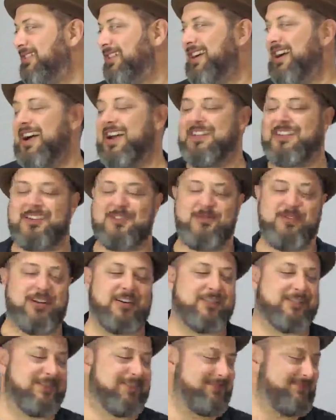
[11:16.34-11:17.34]
I think we
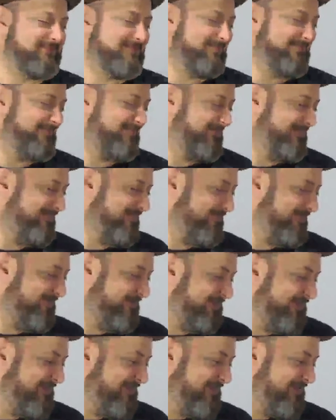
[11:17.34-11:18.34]
all do.
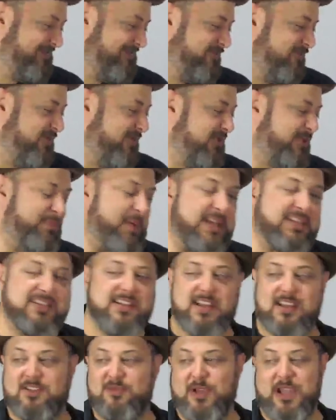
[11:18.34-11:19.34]
Well, it's
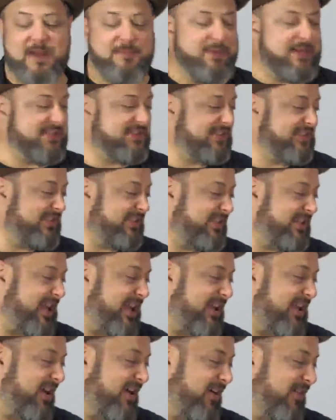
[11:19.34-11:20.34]
business. We got business to take
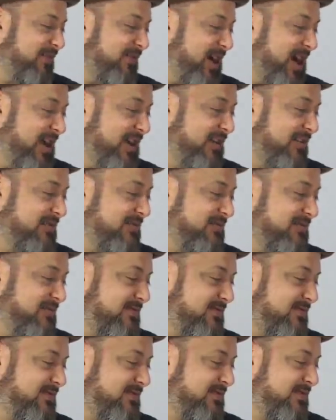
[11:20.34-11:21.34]
care of, right?
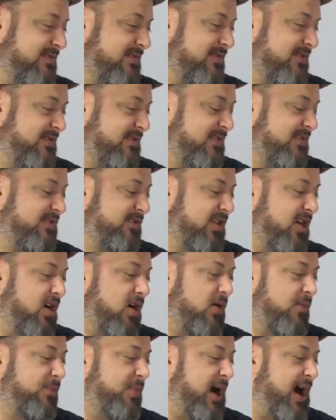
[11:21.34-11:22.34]

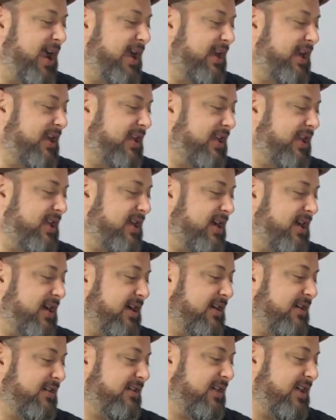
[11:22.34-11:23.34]
So, Brian,
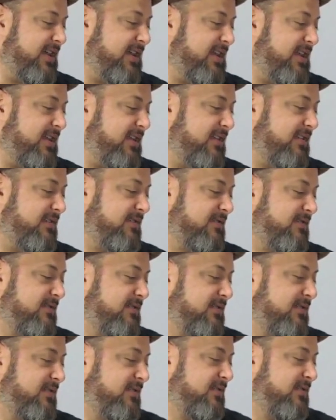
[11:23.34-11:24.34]
any
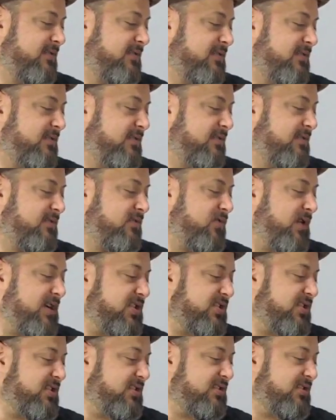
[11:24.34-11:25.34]

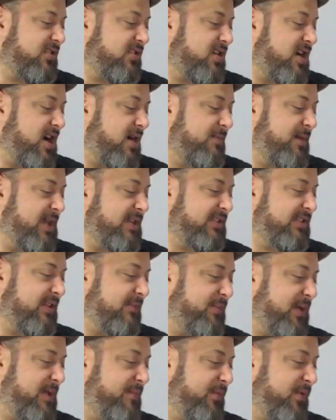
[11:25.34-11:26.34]
questions or comments that
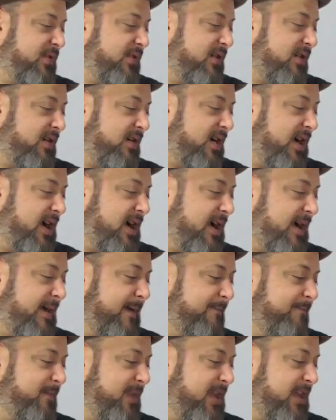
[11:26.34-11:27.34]
people are
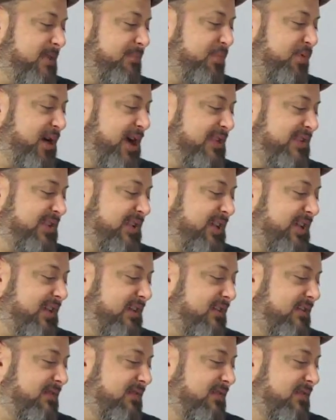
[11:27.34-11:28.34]
any
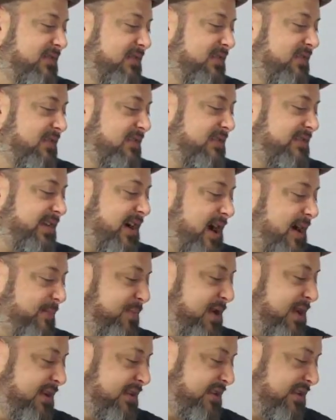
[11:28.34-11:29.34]
pressing
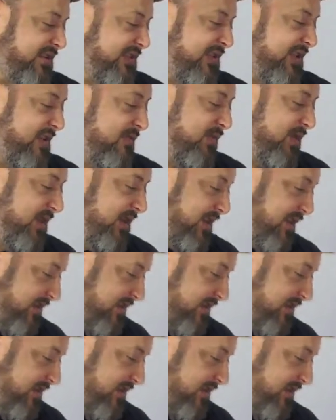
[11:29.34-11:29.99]
topics that we need